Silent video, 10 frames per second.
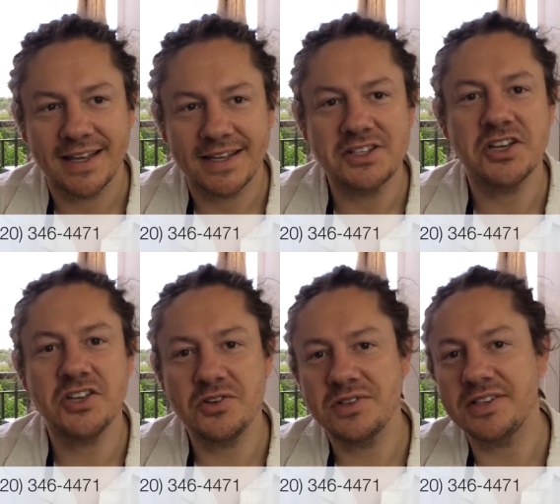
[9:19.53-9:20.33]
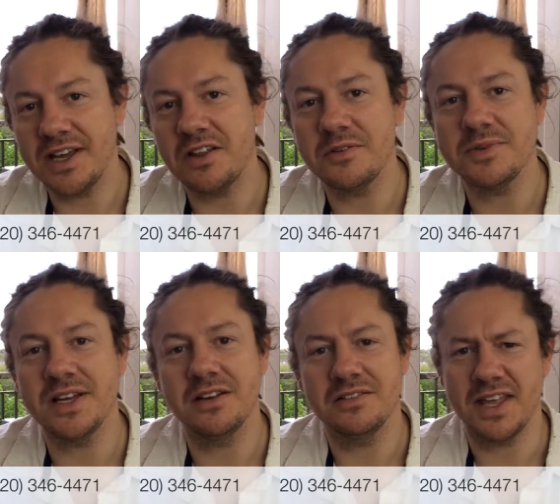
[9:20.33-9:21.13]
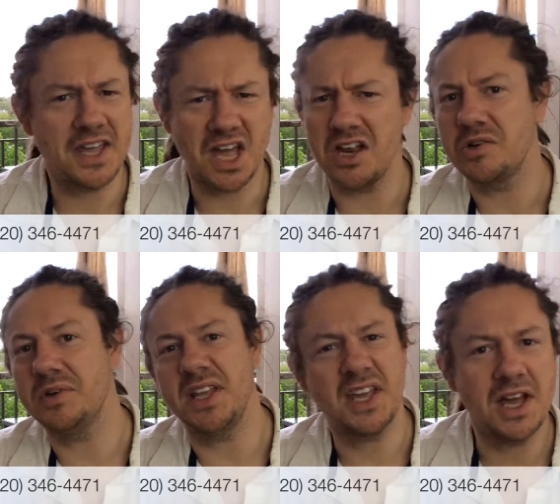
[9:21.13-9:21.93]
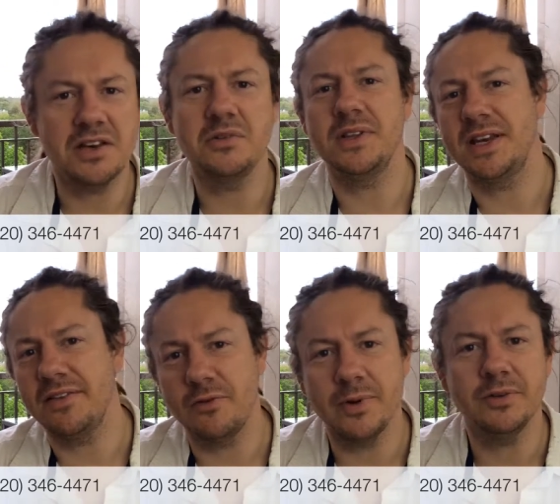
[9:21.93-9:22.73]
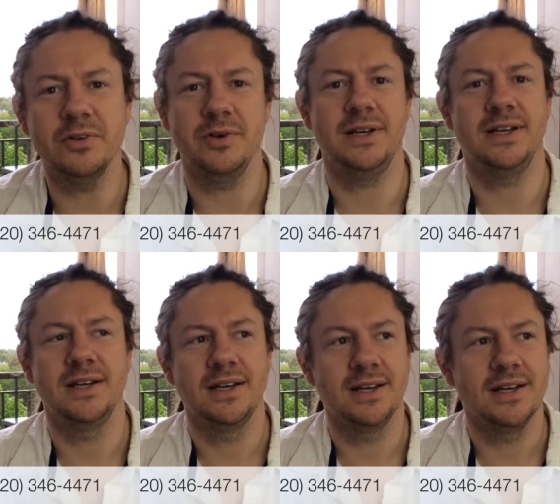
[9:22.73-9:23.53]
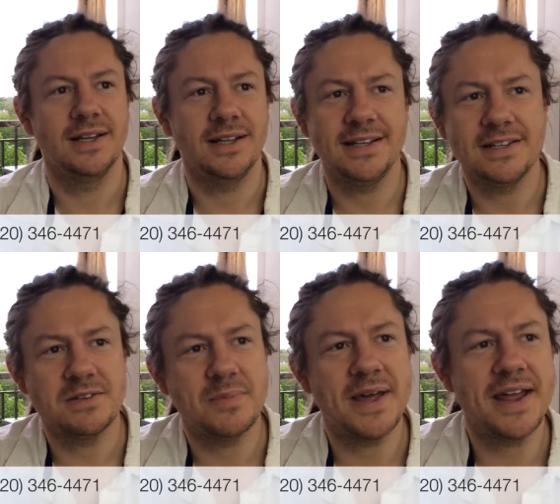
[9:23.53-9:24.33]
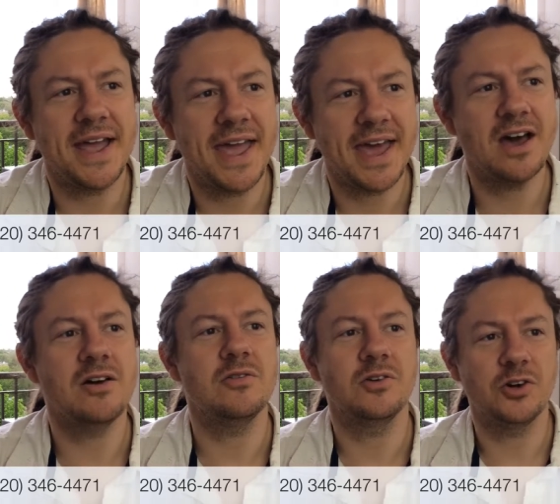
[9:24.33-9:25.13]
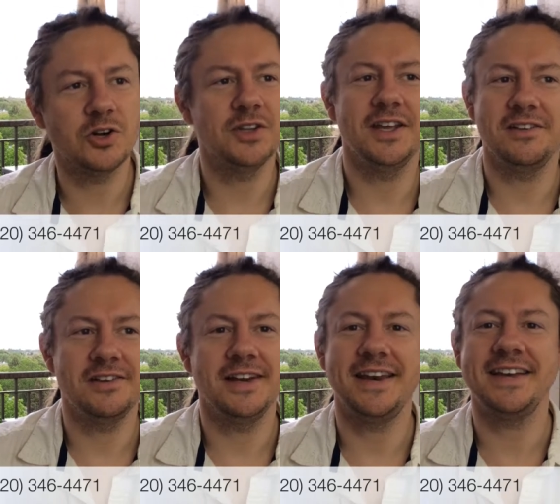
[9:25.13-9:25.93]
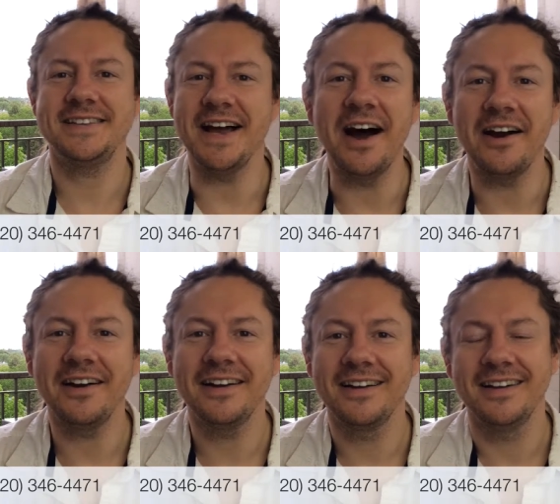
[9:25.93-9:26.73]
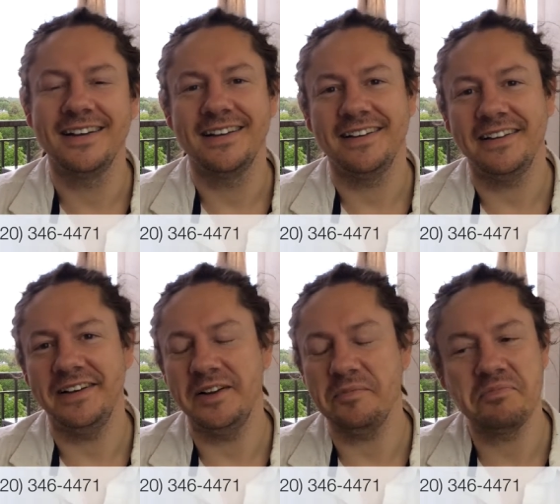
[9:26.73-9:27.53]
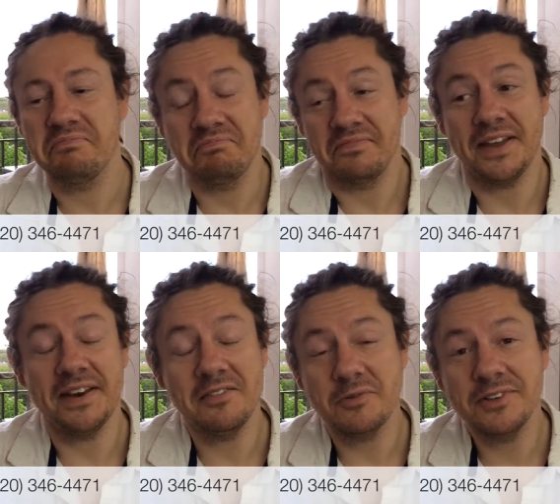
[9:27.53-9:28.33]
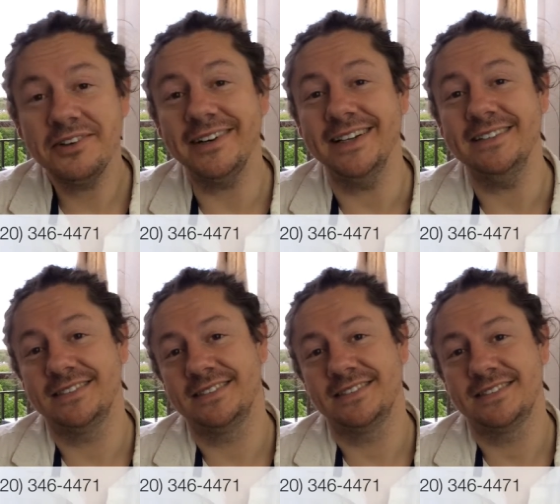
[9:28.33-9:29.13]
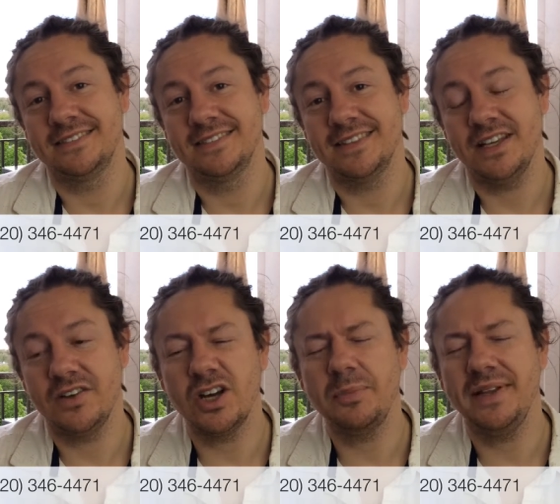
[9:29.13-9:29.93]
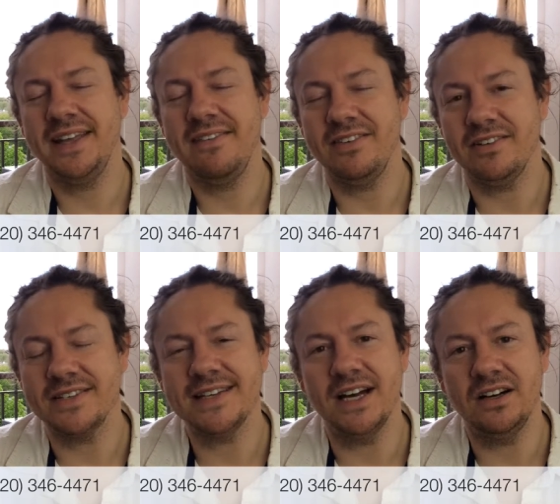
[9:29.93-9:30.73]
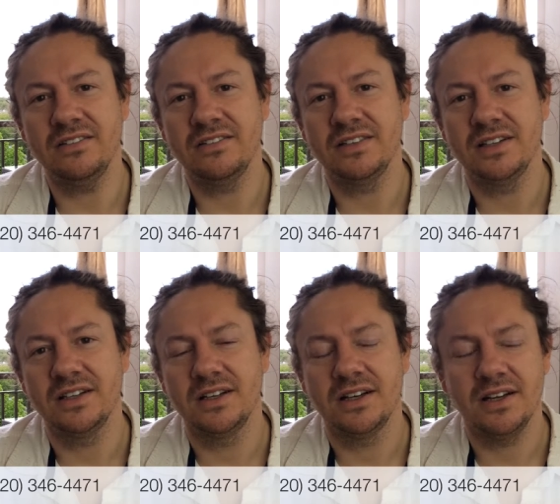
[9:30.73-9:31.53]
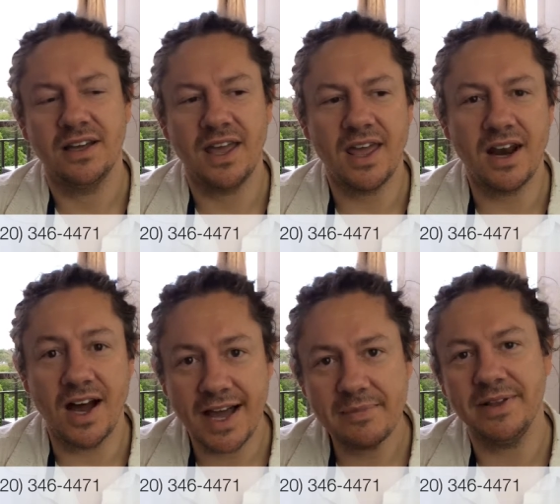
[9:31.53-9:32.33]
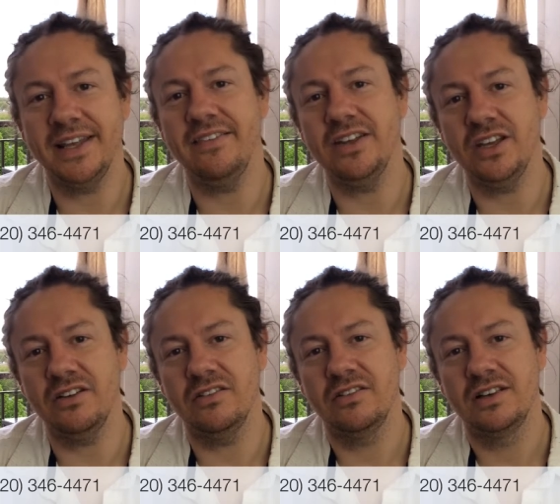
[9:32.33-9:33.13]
continues to tell themselves they can't do it, they can't do it, they never will do it, it doesn't matter how good their genetics are, um, they never will do it. You've got to believe in yourself. And I believe in you.